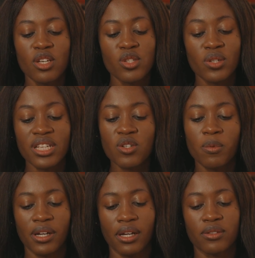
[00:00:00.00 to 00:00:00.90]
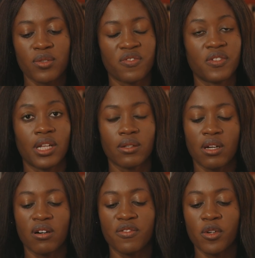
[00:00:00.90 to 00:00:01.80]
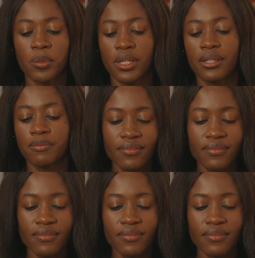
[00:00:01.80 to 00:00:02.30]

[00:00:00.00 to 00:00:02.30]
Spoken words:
So let's go back to fill out our formula.